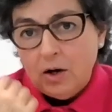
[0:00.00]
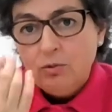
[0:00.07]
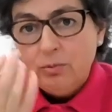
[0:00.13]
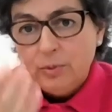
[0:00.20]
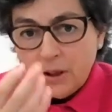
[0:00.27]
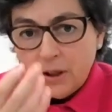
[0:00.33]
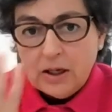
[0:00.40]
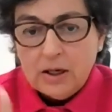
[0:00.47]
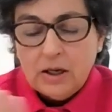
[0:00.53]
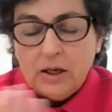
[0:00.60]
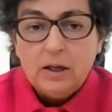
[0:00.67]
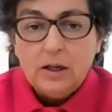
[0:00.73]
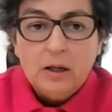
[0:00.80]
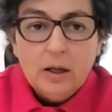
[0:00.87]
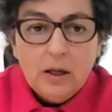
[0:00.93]
over,
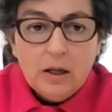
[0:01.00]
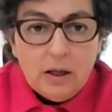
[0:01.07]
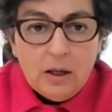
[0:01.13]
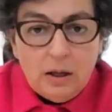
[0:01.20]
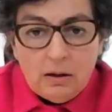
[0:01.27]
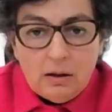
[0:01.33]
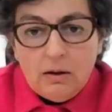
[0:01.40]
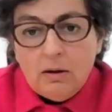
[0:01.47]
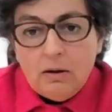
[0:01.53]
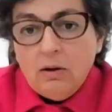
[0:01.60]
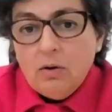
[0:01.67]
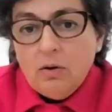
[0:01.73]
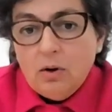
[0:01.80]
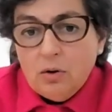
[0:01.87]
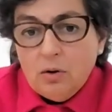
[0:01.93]

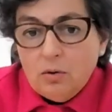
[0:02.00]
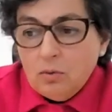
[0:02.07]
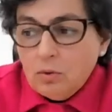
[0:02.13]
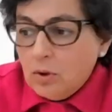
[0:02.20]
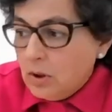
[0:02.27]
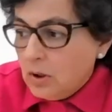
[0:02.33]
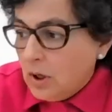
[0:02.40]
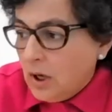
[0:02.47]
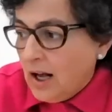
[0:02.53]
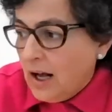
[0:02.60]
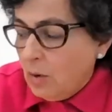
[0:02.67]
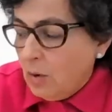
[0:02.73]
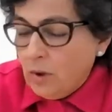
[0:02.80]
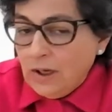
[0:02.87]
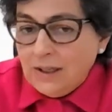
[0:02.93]
how